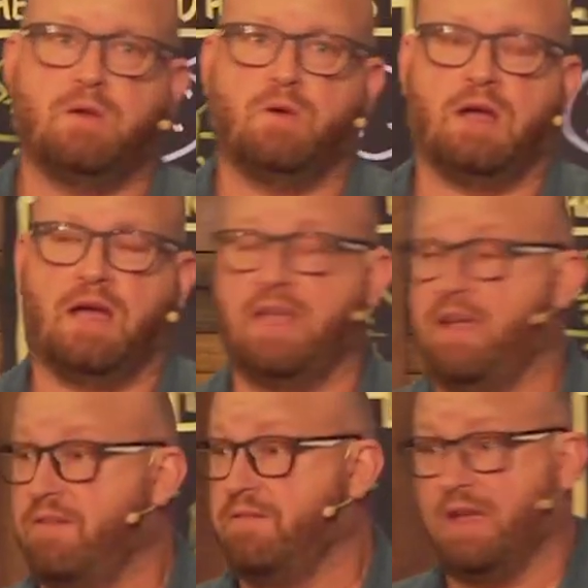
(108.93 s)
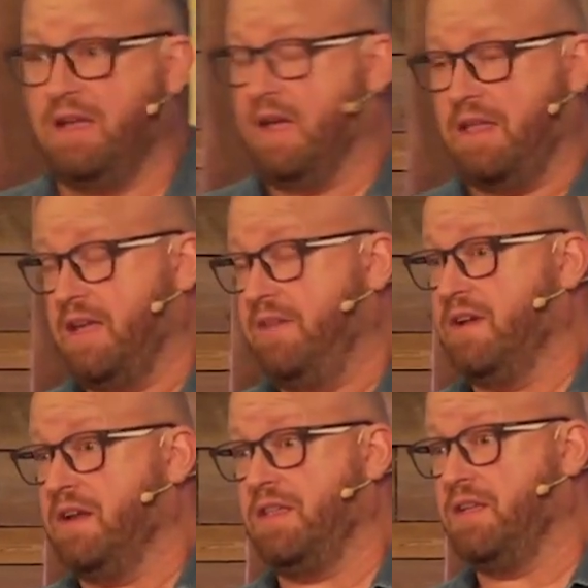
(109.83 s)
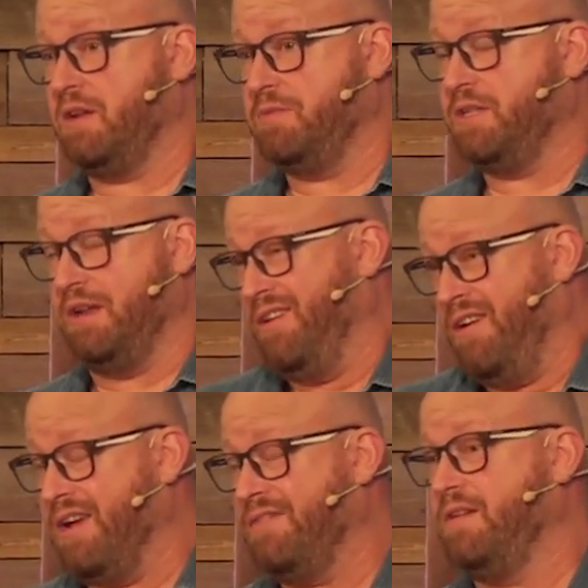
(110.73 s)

are they even going to think that I'm still alive?